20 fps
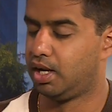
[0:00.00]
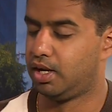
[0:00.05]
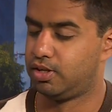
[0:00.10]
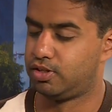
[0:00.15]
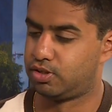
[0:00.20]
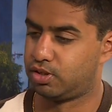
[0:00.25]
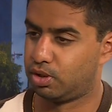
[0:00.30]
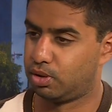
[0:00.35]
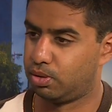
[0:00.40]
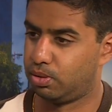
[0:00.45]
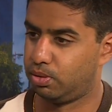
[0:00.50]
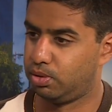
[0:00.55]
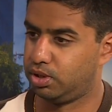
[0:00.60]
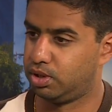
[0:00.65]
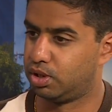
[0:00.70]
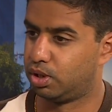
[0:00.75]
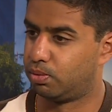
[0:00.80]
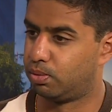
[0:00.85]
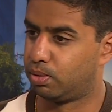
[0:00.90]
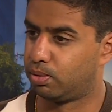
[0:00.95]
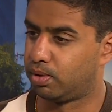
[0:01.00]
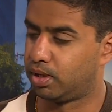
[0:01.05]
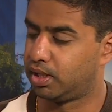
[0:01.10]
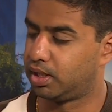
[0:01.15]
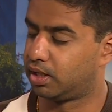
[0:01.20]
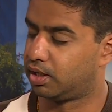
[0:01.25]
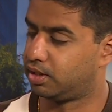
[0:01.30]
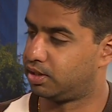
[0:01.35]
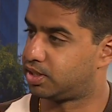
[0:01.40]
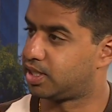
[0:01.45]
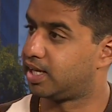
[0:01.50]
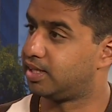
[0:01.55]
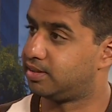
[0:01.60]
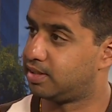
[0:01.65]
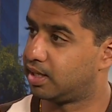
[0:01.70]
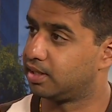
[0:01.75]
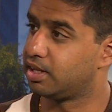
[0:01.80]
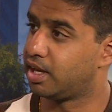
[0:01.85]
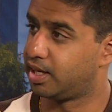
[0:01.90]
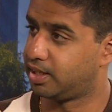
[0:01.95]
So, we're running on a tight
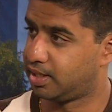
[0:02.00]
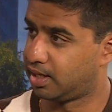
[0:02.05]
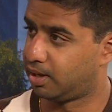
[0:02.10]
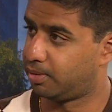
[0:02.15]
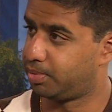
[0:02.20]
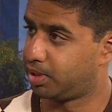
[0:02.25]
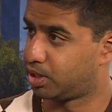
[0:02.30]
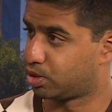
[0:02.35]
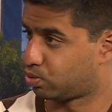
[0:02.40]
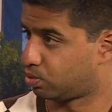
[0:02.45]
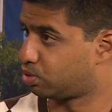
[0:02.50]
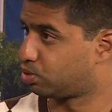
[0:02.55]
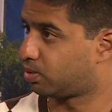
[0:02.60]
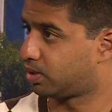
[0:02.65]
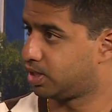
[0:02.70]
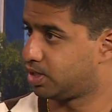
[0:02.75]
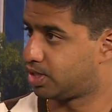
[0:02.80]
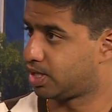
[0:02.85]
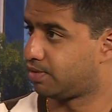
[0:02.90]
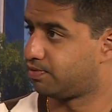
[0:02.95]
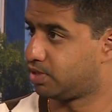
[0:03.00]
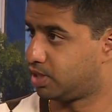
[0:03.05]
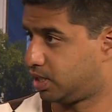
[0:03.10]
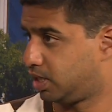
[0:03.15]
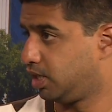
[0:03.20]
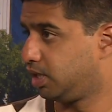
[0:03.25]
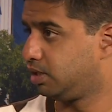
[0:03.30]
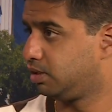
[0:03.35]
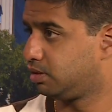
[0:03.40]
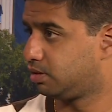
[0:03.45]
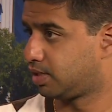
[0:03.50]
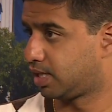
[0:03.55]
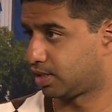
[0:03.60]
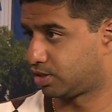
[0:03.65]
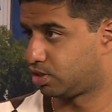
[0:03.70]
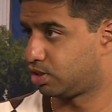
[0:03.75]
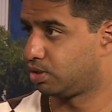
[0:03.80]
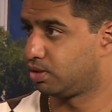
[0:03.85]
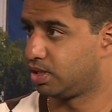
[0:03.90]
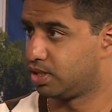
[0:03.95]
deadline now because we're in 2017.
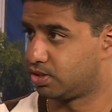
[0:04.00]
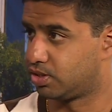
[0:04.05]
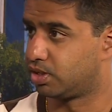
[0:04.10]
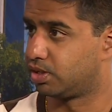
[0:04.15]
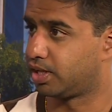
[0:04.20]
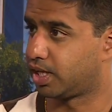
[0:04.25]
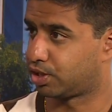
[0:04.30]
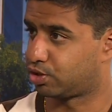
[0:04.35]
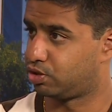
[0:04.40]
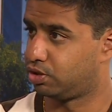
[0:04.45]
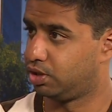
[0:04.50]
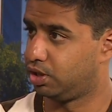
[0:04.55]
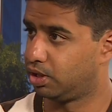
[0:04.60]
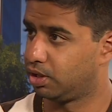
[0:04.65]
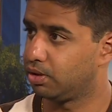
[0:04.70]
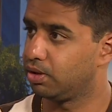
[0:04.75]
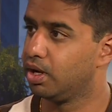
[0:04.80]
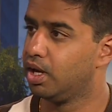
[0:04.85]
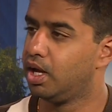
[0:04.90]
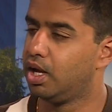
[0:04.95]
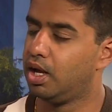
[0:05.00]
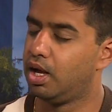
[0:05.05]
Next year is an election year.